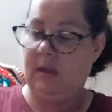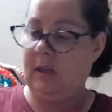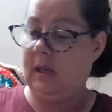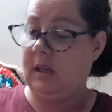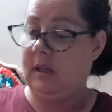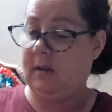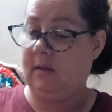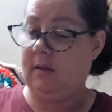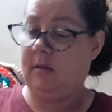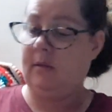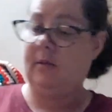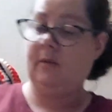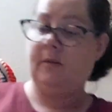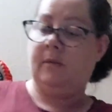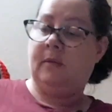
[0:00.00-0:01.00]

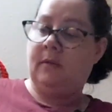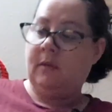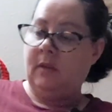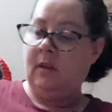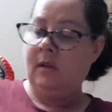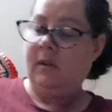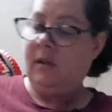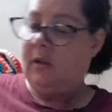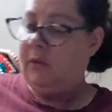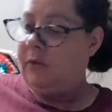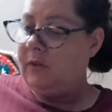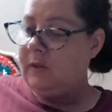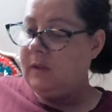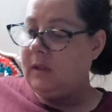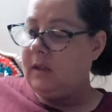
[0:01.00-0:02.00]
Yeah.
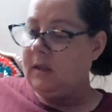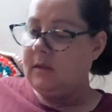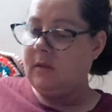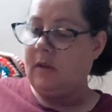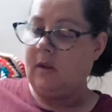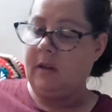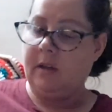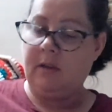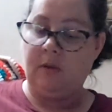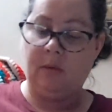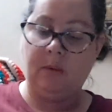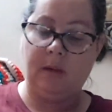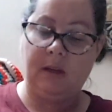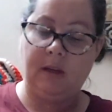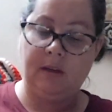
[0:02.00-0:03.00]
Feels like that's all I do
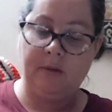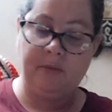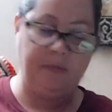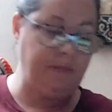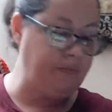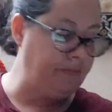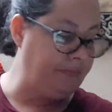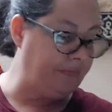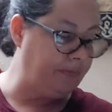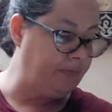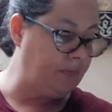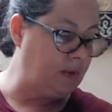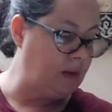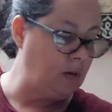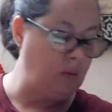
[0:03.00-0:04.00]
right now.
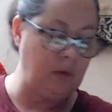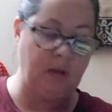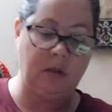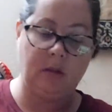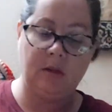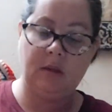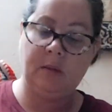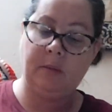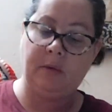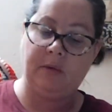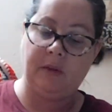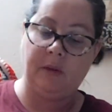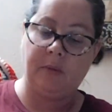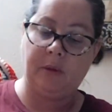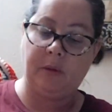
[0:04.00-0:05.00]
Which, to be
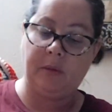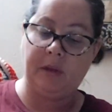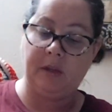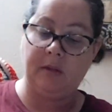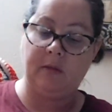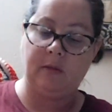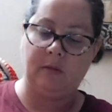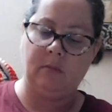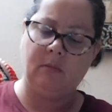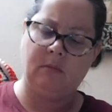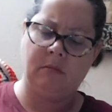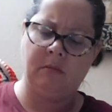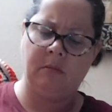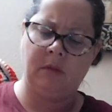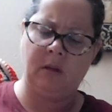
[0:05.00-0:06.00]
fair, probably is
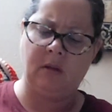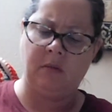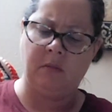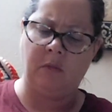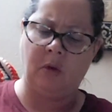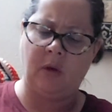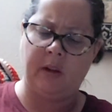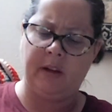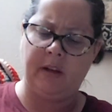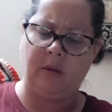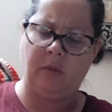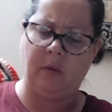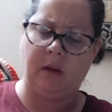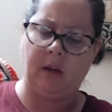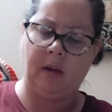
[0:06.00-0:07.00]
all I
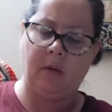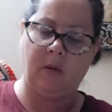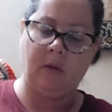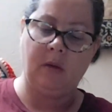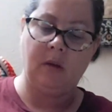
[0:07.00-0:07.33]
do right now.